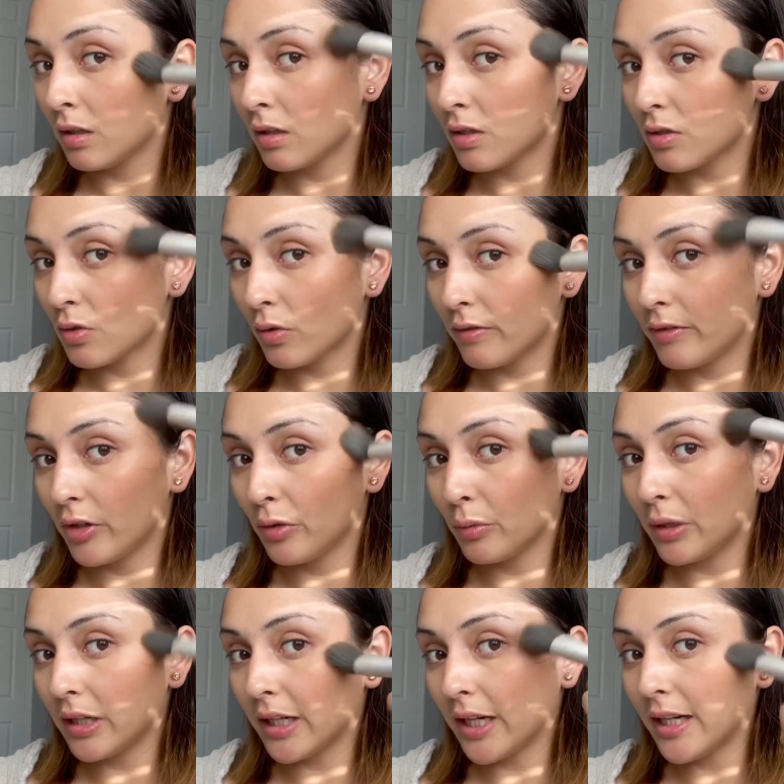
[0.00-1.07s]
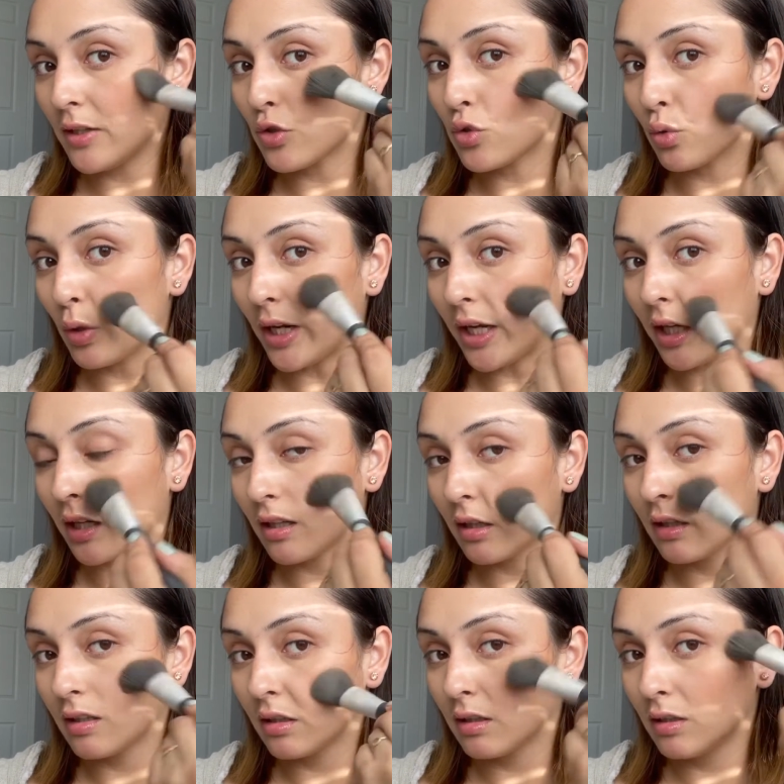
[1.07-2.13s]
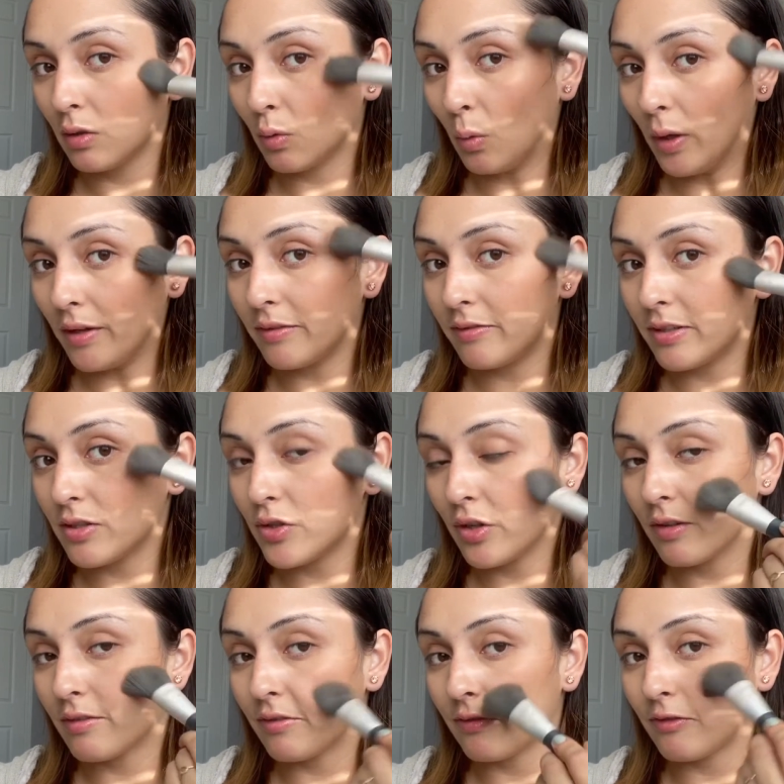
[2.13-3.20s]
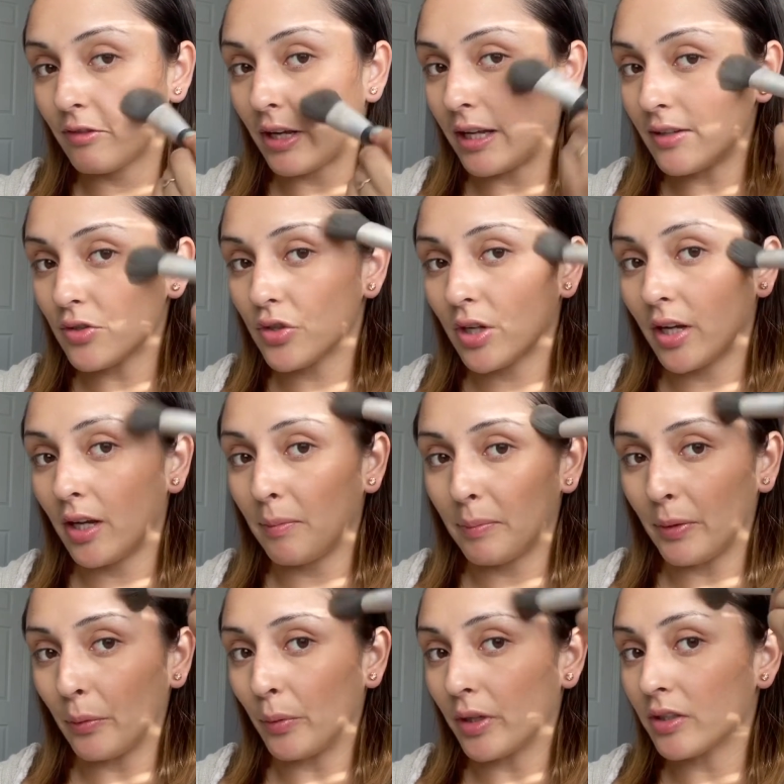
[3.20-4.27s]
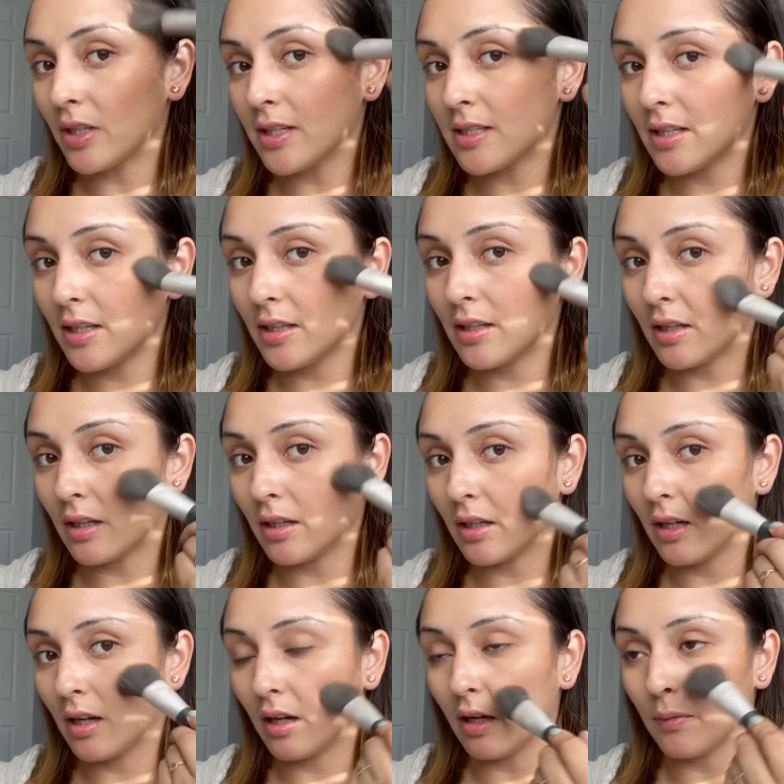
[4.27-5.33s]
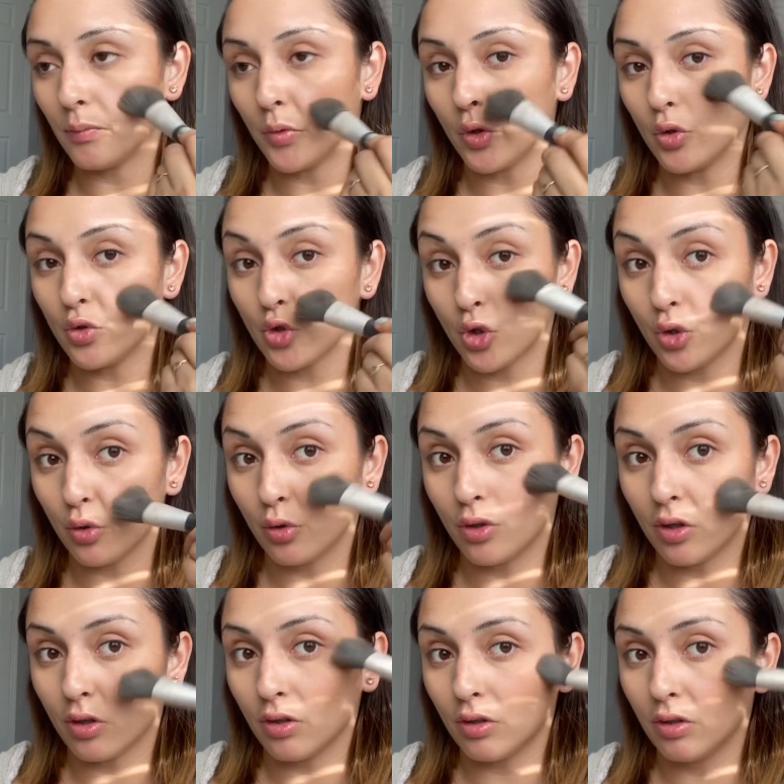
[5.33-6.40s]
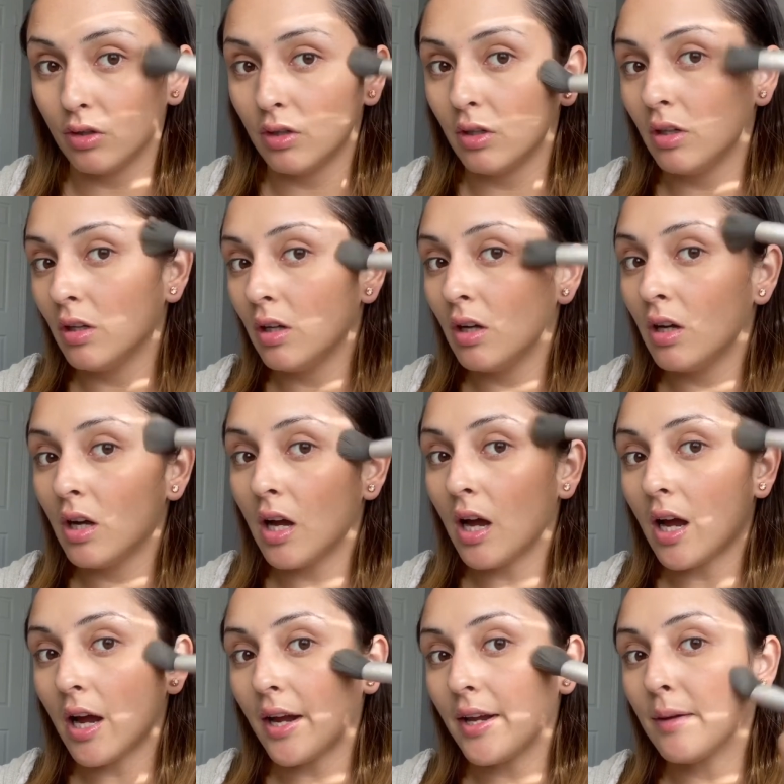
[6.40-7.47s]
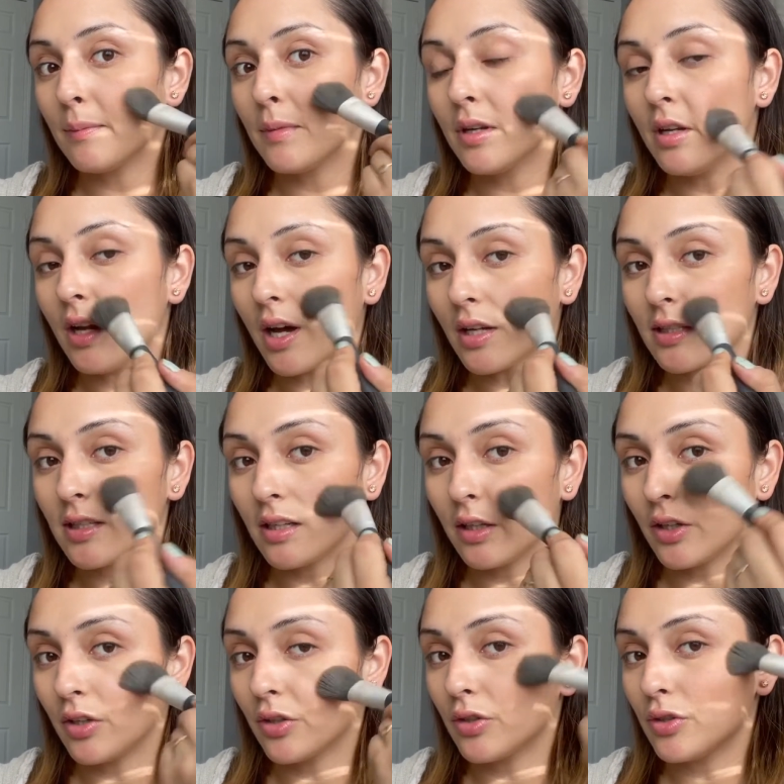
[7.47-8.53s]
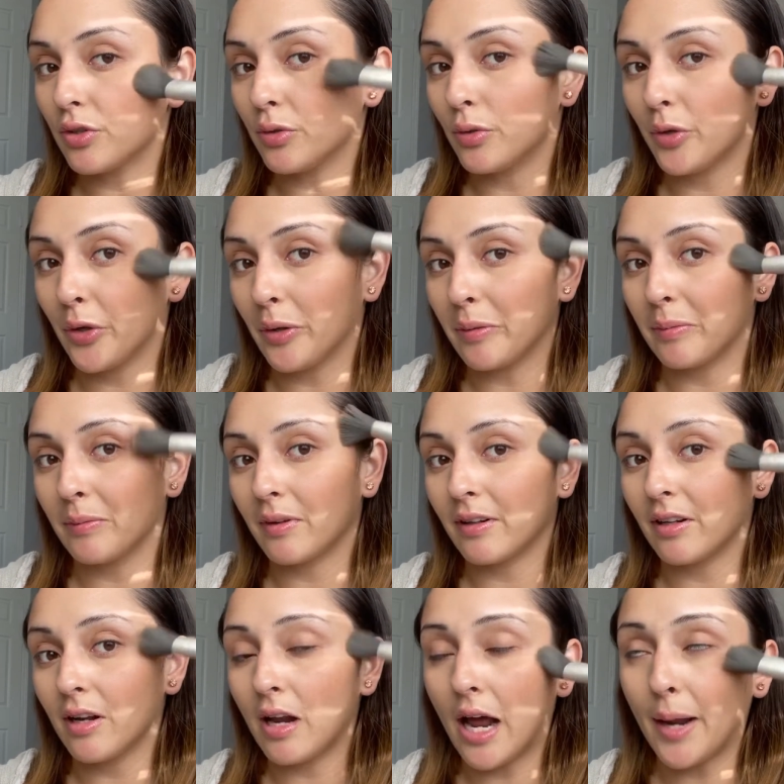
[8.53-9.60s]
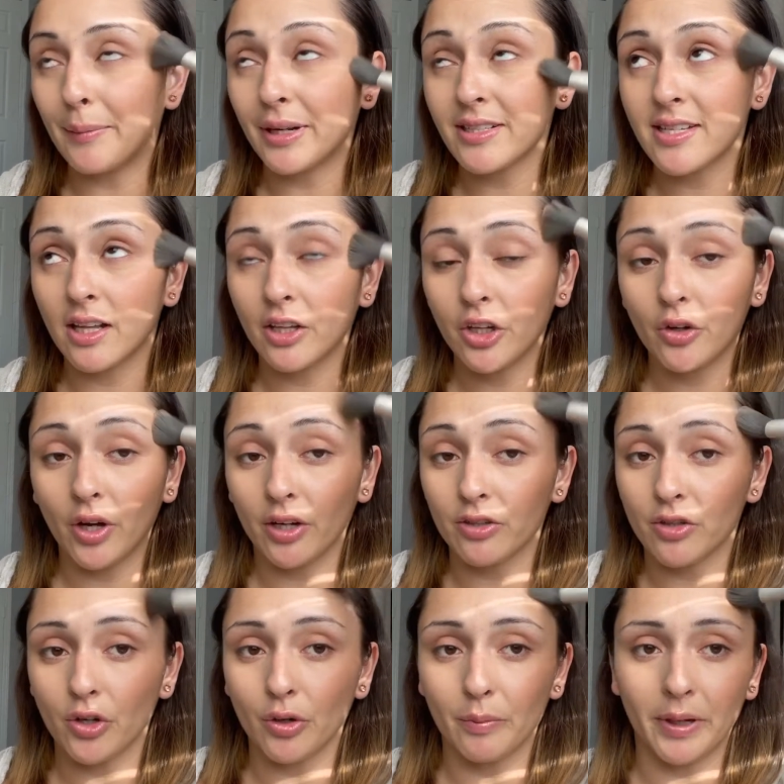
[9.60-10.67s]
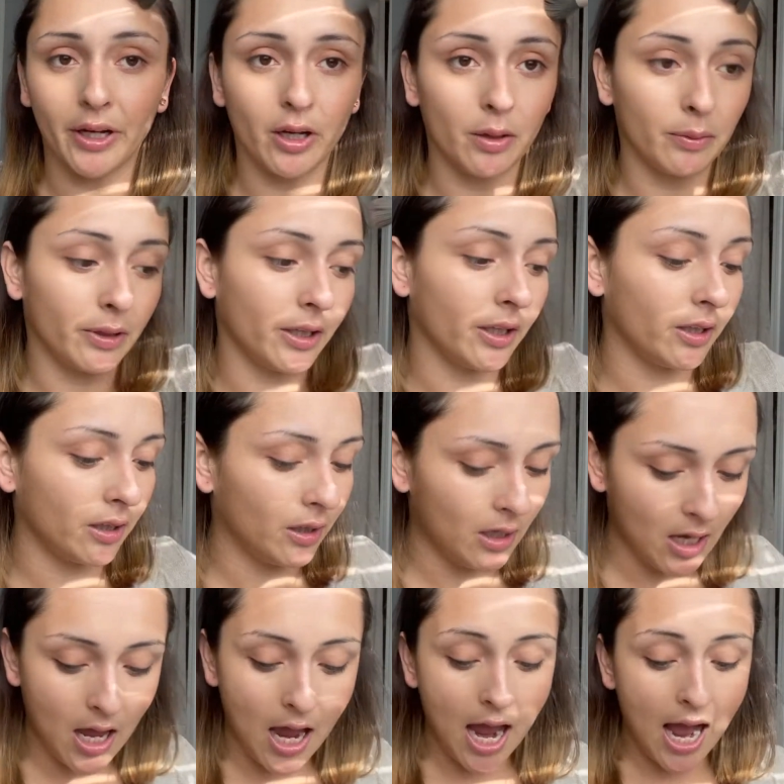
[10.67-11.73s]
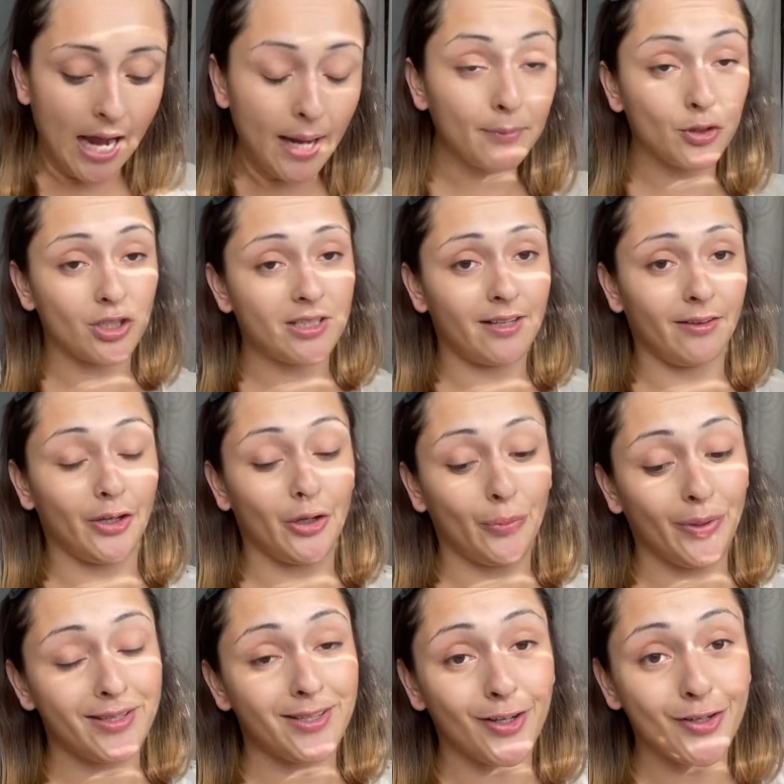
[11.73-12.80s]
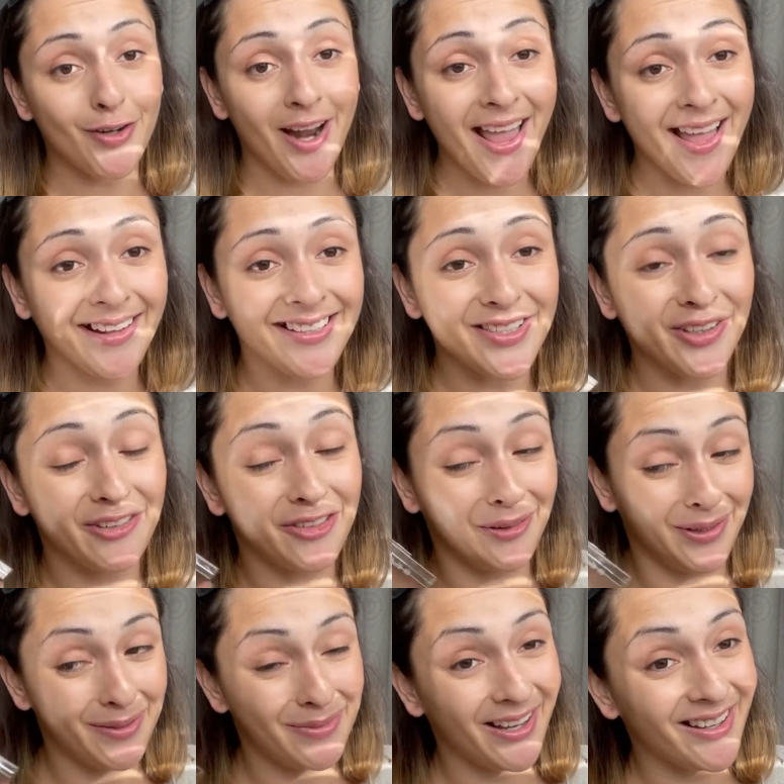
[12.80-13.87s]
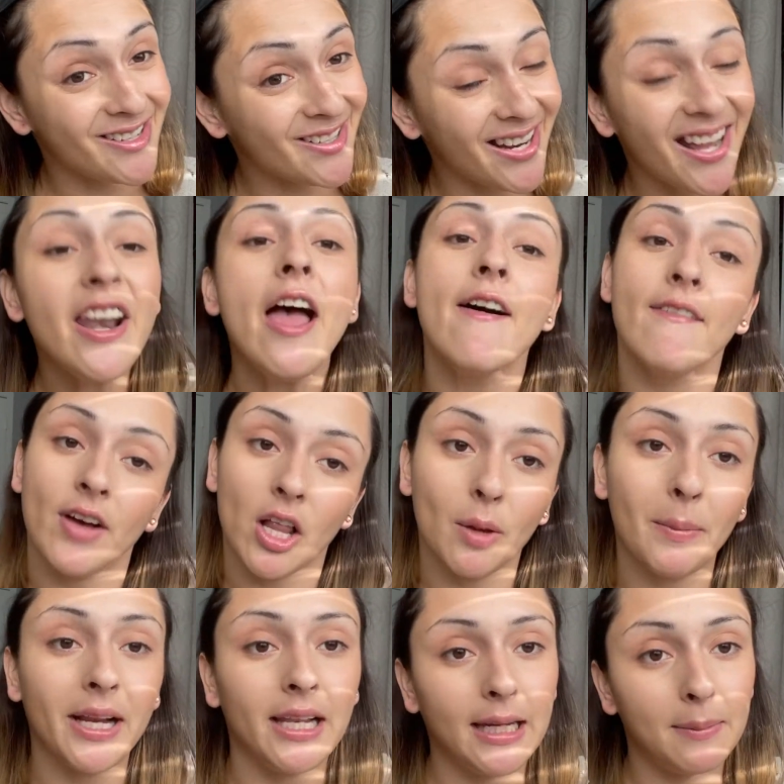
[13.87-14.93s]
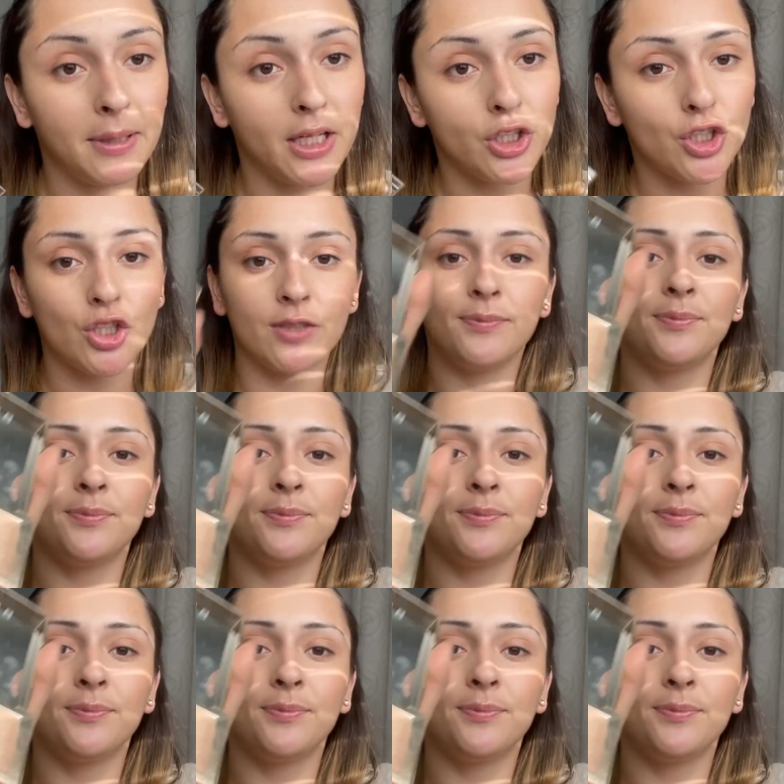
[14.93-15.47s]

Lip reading: So if you're really into like what fits your face shape and what doesn't, then you do you, girl. I am not telling you to do I'm not telling you how to do your makeup. Like, I am just telling you what's on trend. So if you want to be on trend, follow my lead, bitch.